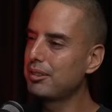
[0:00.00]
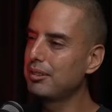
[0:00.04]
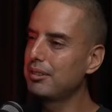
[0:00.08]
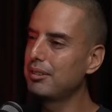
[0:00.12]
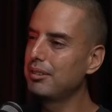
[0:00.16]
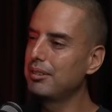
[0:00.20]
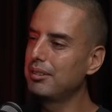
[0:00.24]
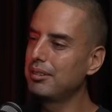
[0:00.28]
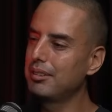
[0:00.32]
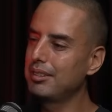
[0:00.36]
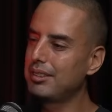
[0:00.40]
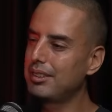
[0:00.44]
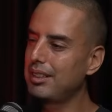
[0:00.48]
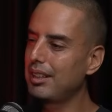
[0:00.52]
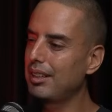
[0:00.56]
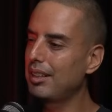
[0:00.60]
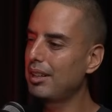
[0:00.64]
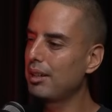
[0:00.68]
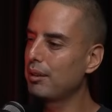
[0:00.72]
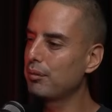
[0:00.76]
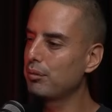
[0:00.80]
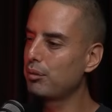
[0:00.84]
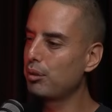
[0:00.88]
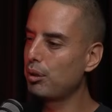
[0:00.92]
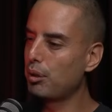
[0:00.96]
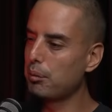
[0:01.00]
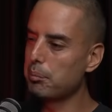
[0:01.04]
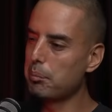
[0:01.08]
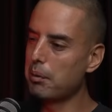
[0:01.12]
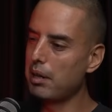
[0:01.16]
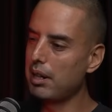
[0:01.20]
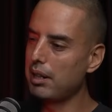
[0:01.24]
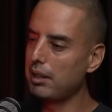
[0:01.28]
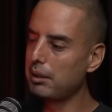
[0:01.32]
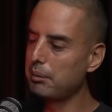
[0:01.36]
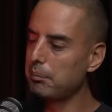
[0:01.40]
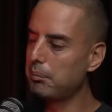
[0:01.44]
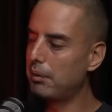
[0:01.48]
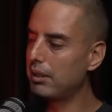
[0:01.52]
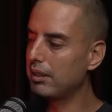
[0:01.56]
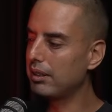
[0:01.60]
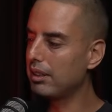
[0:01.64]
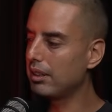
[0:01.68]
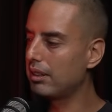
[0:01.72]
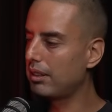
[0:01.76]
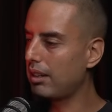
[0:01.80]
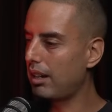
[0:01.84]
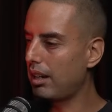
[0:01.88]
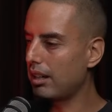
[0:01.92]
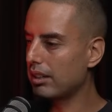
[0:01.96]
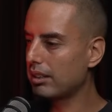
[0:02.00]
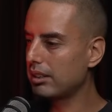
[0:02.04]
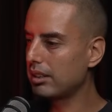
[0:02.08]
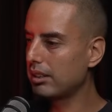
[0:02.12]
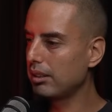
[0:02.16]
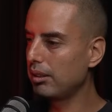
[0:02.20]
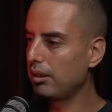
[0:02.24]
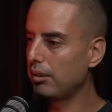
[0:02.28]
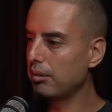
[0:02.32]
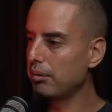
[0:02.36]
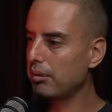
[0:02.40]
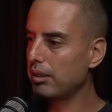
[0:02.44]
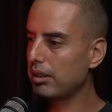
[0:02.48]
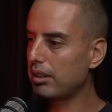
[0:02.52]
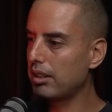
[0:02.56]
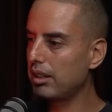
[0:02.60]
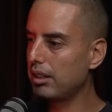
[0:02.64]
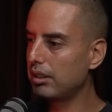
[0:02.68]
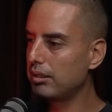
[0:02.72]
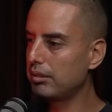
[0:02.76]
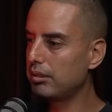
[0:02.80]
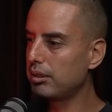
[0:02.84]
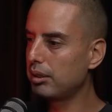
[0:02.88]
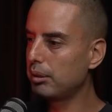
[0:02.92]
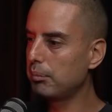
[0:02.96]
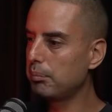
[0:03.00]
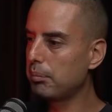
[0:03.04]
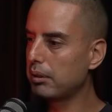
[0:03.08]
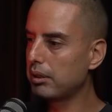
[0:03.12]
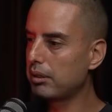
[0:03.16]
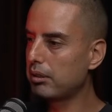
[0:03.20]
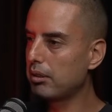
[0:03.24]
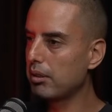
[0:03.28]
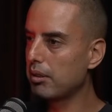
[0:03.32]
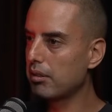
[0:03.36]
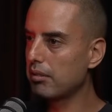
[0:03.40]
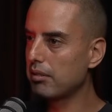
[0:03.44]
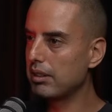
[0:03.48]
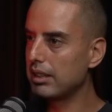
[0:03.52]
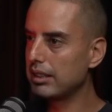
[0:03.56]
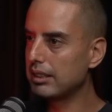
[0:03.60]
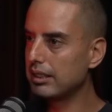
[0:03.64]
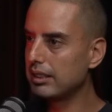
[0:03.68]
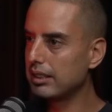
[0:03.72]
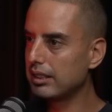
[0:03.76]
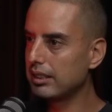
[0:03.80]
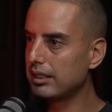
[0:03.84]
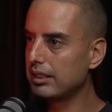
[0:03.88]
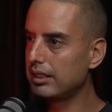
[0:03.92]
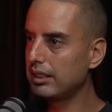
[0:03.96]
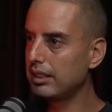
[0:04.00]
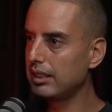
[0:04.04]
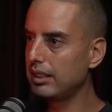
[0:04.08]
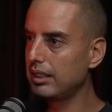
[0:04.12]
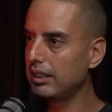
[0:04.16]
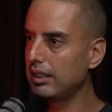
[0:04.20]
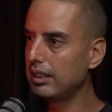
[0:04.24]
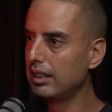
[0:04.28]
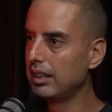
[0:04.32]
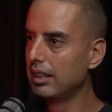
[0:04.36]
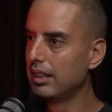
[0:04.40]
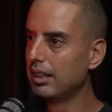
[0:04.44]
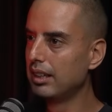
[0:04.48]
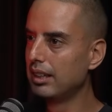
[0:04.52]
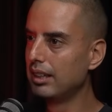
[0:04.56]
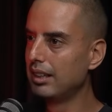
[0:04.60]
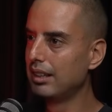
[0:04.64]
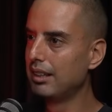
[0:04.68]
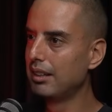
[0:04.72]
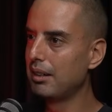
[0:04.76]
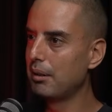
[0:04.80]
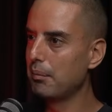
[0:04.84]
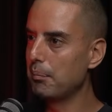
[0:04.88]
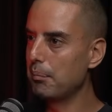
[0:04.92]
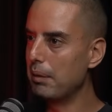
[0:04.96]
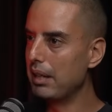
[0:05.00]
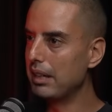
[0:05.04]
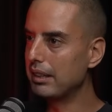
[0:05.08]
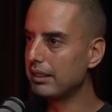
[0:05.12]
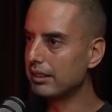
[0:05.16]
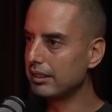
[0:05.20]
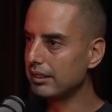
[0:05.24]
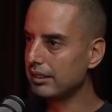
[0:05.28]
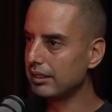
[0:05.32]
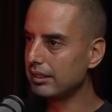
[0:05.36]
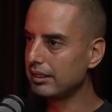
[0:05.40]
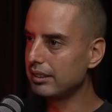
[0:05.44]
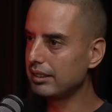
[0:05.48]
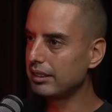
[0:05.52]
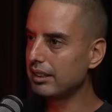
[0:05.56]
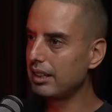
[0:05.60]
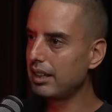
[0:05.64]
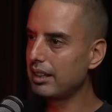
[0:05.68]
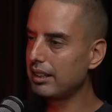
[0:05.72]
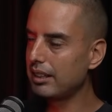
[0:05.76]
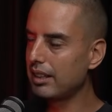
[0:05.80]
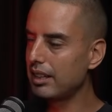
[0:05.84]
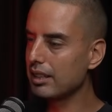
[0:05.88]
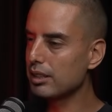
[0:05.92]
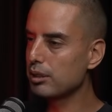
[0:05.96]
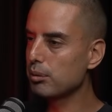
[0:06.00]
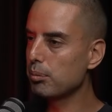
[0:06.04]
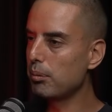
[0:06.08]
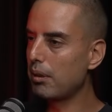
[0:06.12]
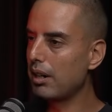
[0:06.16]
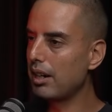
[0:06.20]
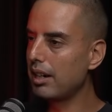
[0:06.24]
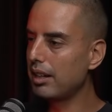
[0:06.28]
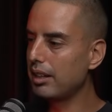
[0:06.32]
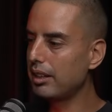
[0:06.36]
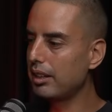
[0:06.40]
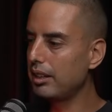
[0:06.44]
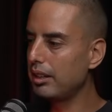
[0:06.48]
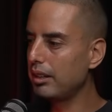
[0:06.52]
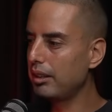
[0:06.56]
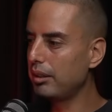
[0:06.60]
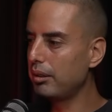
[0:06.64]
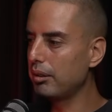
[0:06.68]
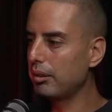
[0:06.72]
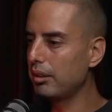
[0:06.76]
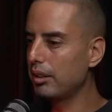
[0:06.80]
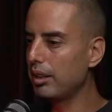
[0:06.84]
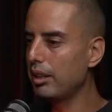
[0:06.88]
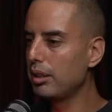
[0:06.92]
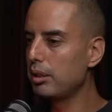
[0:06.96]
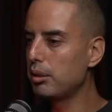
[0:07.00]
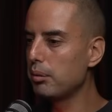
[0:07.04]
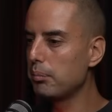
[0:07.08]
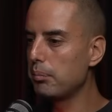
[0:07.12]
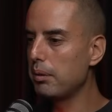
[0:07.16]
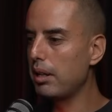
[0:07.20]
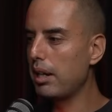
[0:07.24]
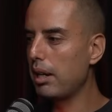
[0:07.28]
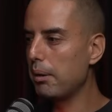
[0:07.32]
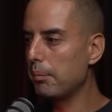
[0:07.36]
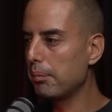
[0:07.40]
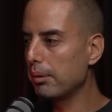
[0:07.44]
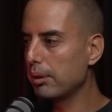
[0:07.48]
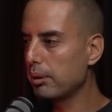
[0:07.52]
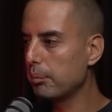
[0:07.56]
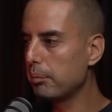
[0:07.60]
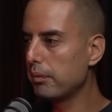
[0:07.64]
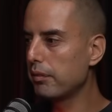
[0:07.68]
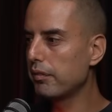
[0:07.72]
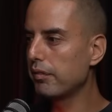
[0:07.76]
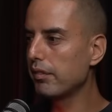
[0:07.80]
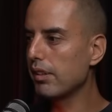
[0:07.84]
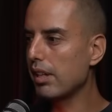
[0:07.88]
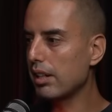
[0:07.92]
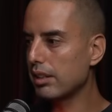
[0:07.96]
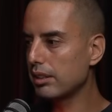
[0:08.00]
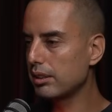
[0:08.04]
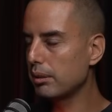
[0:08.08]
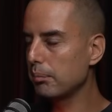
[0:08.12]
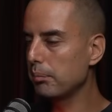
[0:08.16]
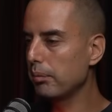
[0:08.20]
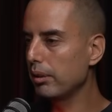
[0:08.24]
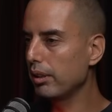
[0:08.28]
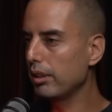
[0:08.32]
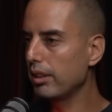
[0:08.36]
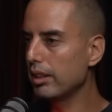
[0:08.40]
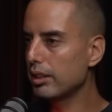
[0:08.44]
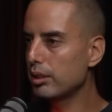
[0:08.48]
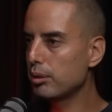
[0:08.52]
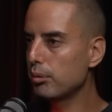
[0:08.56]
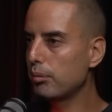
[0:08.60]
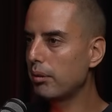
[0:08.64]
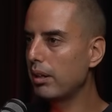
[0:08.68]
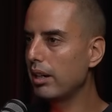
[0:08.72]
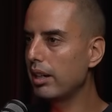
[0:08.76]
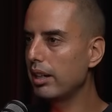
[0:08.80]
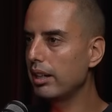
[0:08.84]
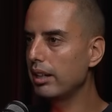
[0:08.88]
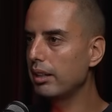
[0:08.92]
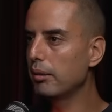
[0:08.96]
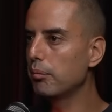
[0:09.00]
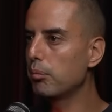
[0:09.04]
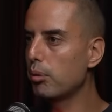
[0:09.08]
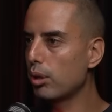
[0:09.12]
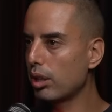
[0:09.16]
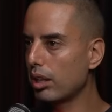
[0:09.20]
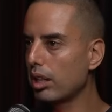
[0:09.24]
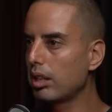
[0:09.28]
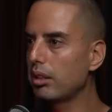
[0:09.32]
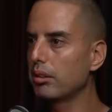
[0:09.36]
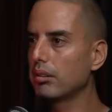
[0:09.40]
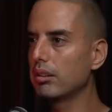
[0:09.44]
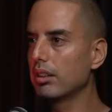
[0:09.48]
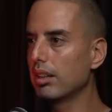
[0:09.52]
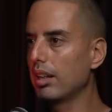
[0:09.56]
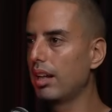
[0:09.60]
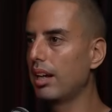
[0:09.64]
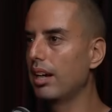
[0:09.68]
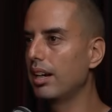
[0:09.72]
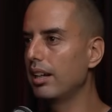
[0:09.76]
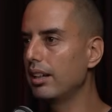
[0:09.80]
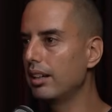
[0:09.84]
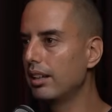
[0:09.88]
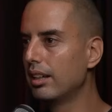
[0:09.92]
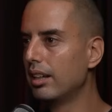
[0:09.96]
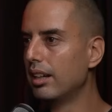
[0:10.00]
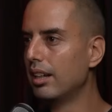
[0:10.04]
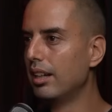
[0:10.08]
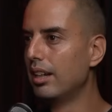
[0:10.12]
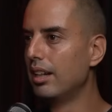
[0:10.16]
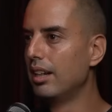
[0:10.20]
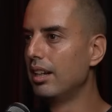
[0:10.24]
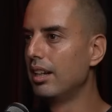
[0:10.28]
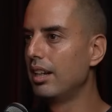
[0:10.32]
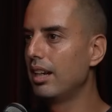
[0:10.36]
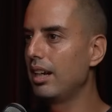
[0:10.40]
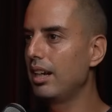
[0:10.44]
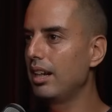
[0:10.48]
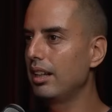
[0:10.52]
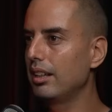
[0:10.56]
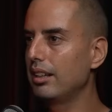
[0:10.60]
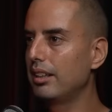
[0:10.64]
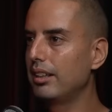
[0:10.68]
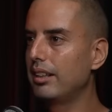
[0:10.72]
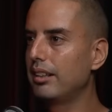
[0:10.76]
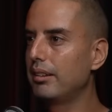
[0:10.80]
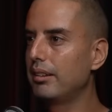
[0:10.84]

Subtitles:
to abide by the tax law of the country, but your residency matters, and that's why you need to be able to be flexible. That's why working online. And